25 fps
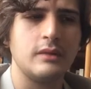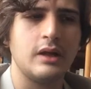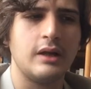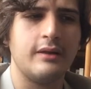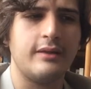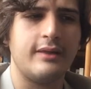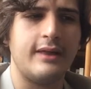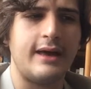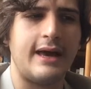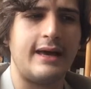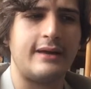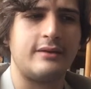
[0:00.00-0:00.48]

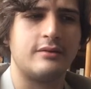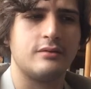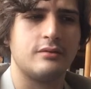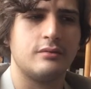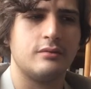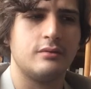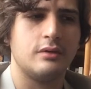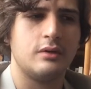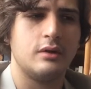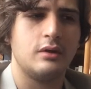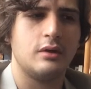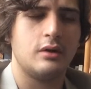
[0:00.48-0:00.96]
that
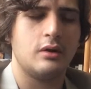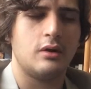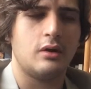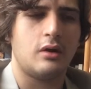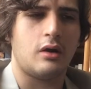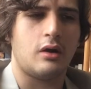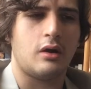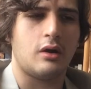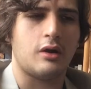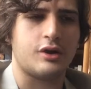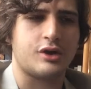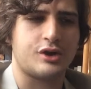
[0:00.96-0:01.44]

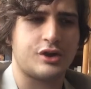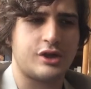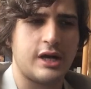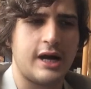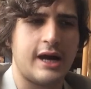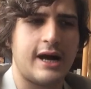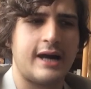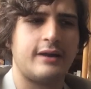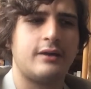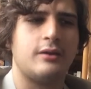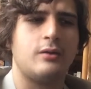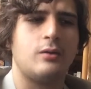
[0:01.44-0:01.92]
are
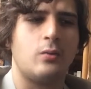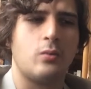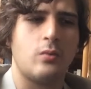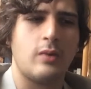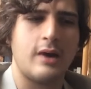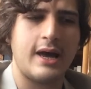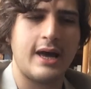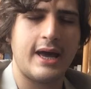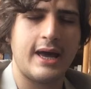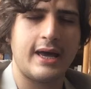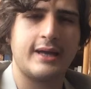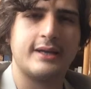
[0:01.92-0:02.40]
shot in a
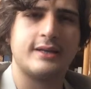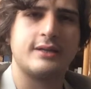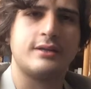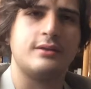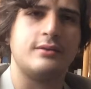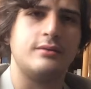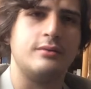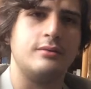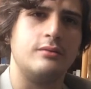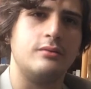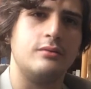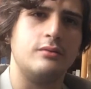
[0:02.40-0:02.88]
way
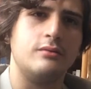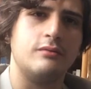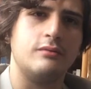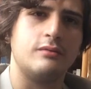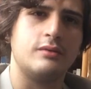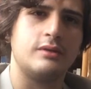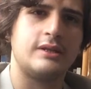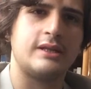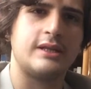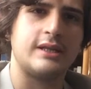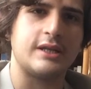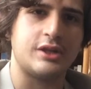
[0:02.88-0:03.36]
to
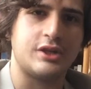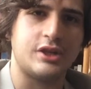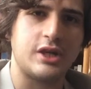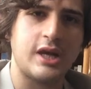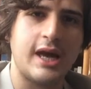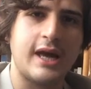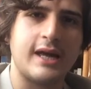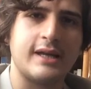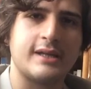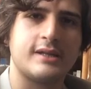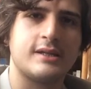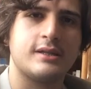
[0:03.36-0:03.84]

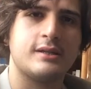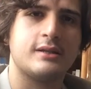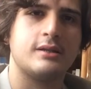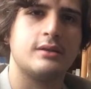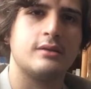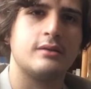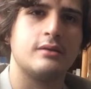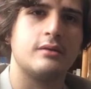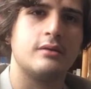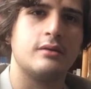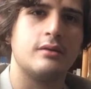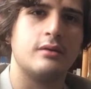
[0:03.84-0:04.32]
suggest
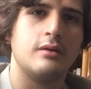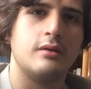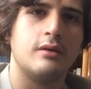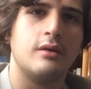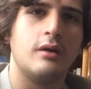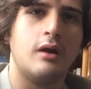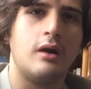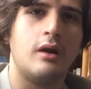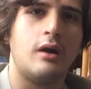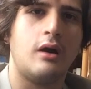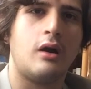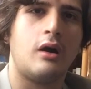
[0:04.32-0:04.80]

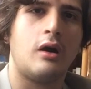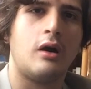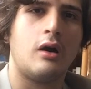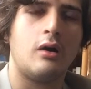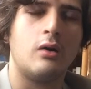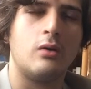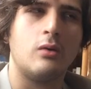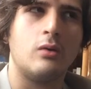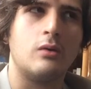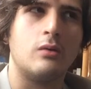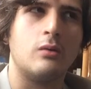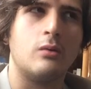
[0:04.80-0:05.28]

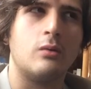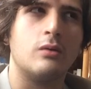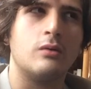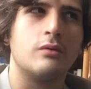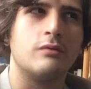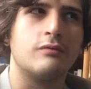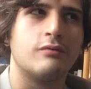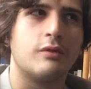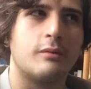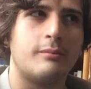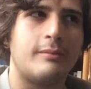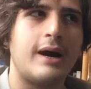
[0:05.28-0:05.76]
or, or
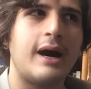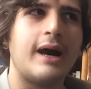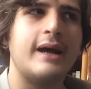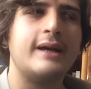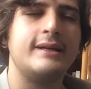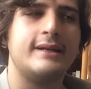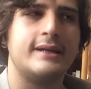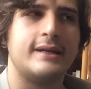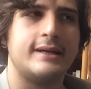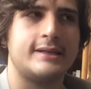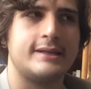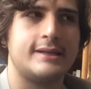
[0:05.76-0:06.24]

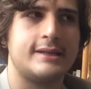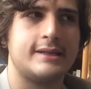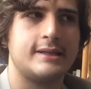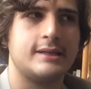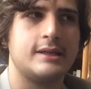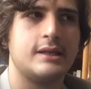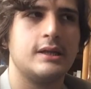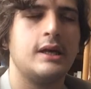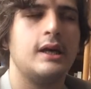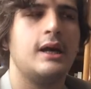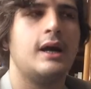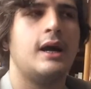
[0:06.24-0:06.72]
remind us
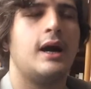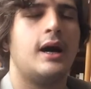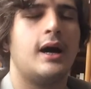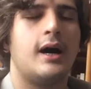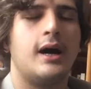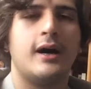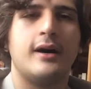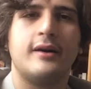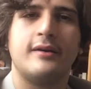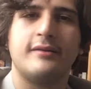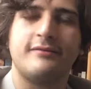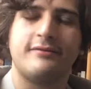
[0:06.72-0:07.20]

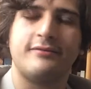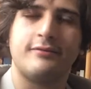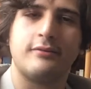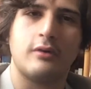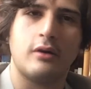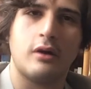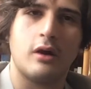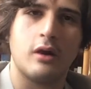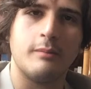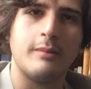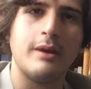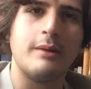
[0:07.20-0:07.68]
of
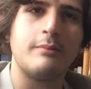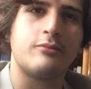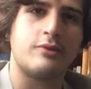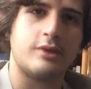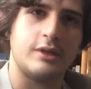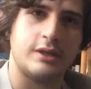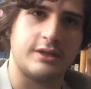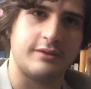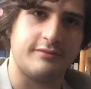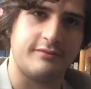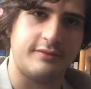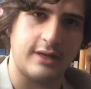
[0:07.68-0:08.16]
our
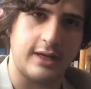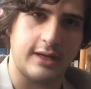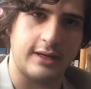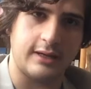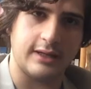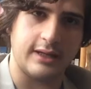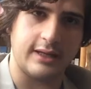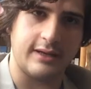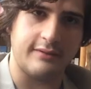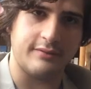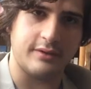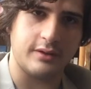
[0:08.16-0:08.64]
memories of 9
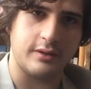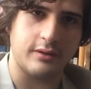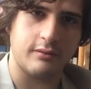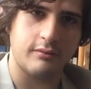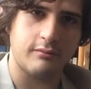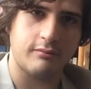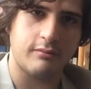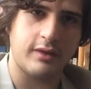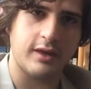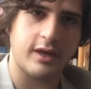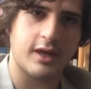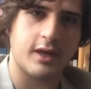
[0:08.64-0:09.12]
11.
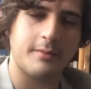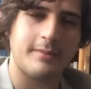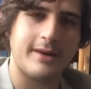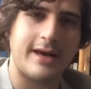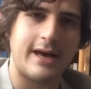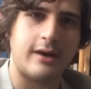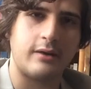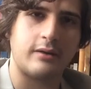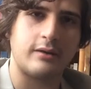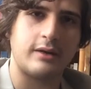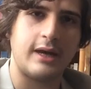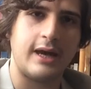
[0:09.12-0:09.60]
Think
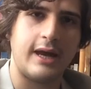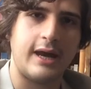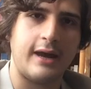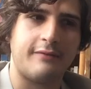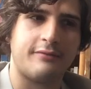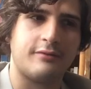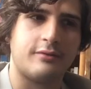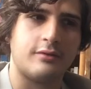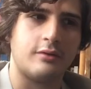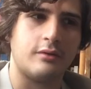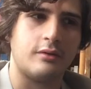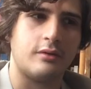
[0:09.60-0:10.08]
about
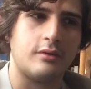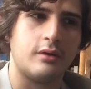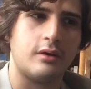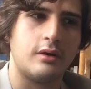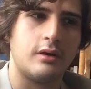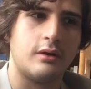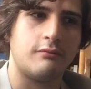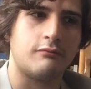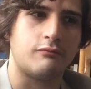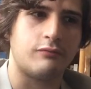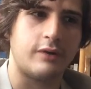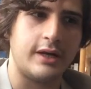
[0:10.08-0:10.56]
after
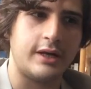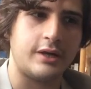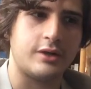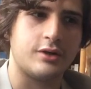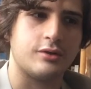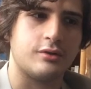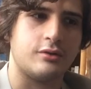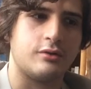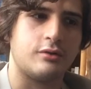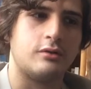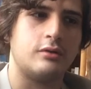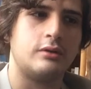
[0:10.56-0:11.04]

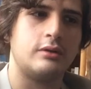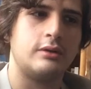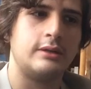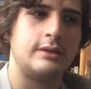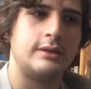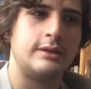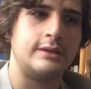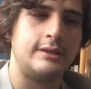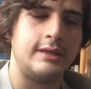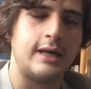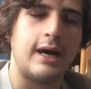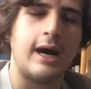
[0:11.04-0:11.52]
Rachel
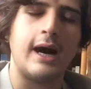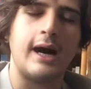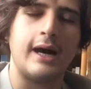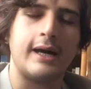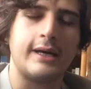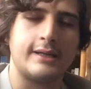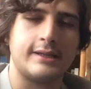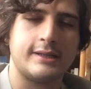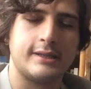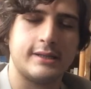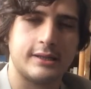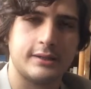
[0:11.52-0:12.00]

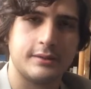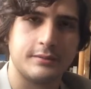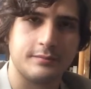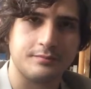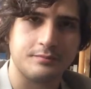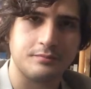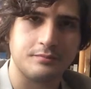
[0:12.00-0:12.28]
dies